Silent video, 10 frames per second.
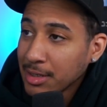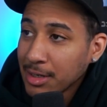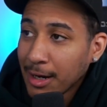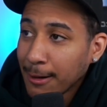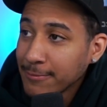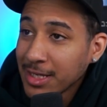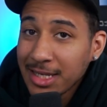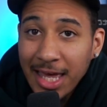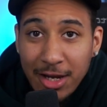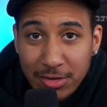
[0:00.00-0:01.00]
The
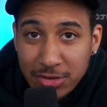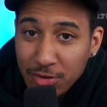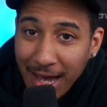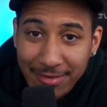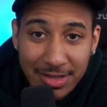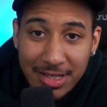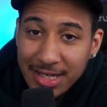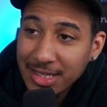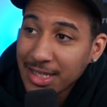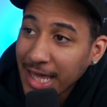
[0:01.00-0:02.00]
Lakers, you have to look
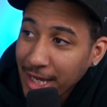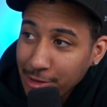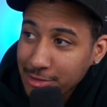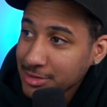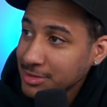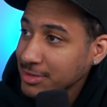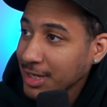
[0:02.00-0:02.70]
at the Lakers.